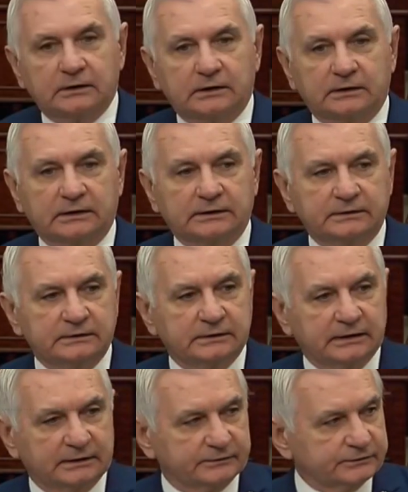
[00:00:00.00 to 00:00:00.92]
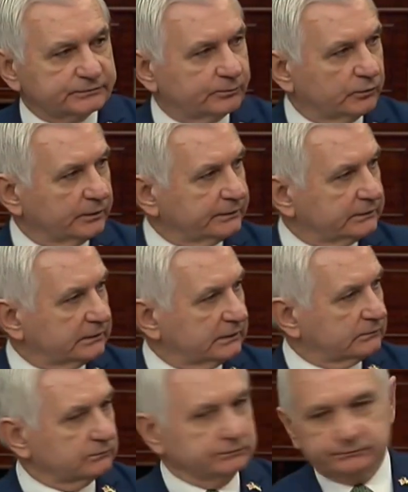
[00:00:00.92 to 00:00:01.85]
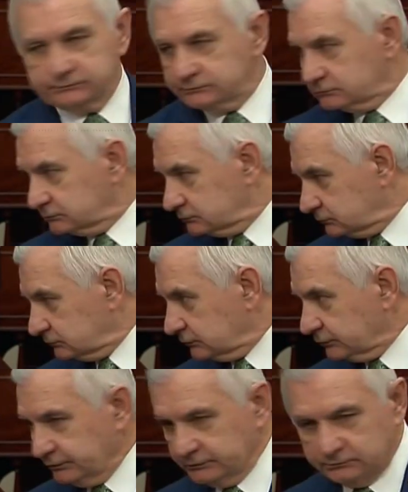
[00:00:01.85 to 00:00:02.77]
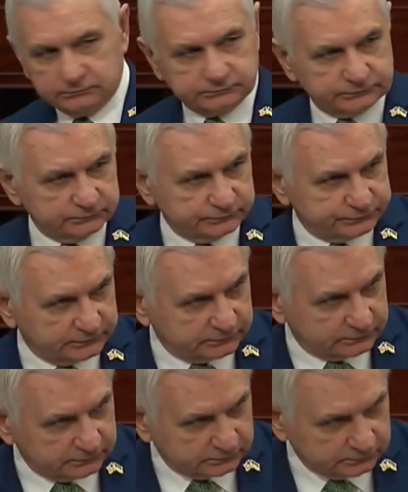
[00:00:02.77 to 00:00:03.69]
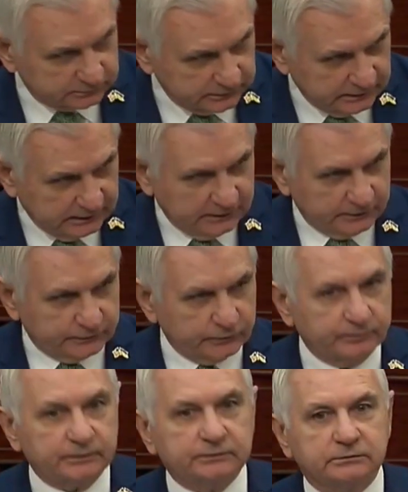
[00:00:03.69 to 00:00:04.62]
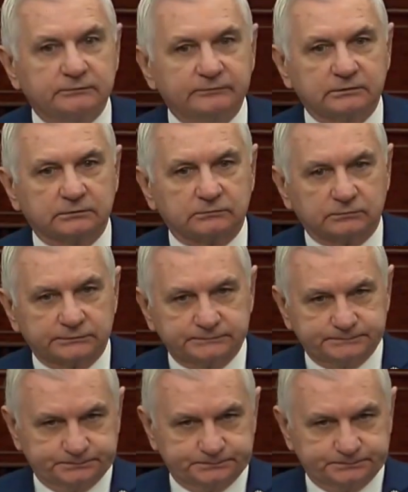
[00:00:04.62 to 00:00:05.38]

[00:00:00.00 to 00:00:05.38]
And then at this point, I would yield to Senator Durbin of Illinois.